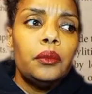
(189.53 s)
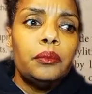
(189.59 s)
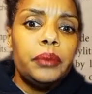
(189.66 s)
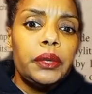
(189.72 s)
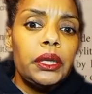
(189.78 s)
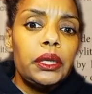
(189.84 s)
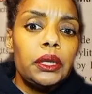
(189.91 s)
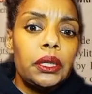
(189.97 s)

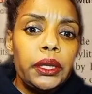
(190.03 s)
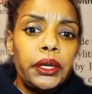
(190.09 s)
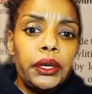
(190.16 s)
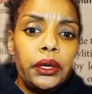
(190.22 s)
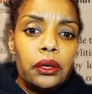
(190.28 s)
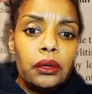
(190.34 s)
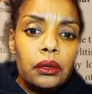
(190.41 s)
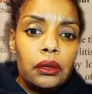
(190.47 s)
Be clear.
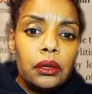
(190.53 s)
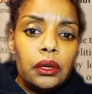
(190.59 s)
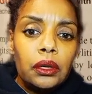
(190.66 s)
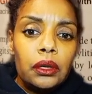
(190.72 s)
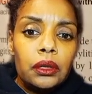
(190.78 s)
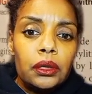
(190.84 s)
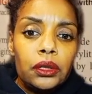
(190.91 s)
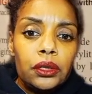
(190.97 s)

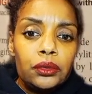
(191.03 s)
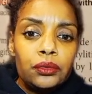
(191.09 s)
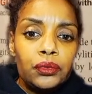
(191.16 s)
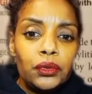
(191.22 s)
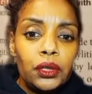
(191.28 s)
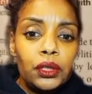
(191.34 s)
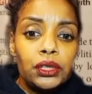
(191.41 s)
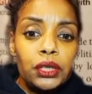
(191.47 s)
If
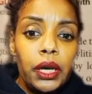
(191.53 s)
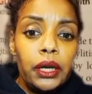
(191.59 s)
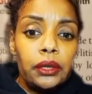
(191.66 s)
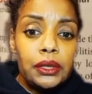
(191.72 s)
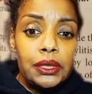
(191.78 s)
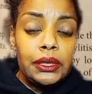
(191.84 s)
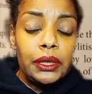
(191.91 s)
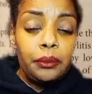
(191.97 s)
your child
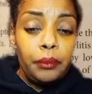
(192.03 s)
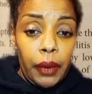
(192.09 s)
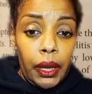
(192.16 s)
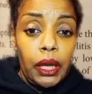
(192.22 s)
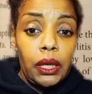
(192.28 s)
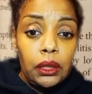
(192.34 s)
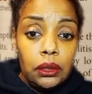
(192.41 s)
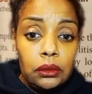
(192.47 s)
is in
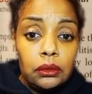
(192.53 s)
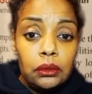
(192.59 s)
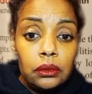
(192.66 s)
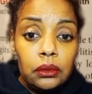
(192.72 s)
pain,